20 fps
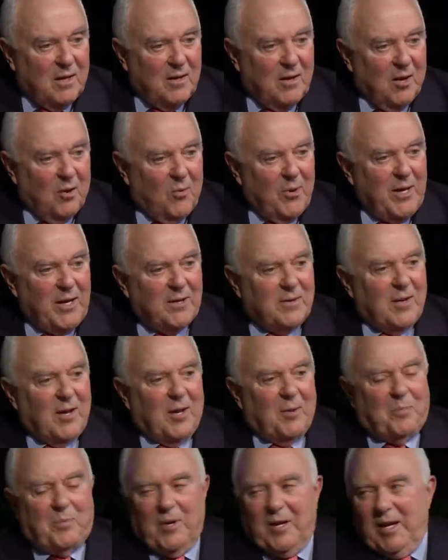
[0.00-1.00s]
Now, we had
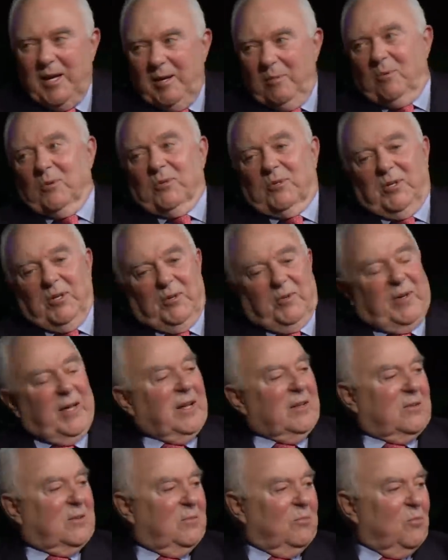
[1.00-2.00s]
not been able to
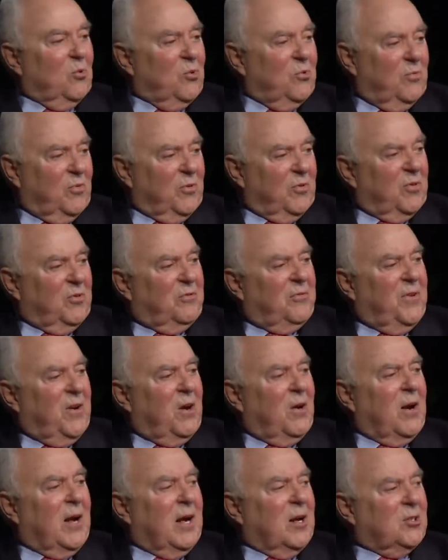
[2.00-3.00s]
get move the, the
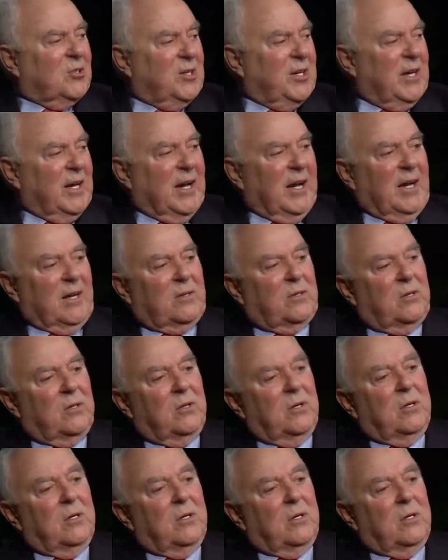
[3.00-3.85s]
Fair Housing Act,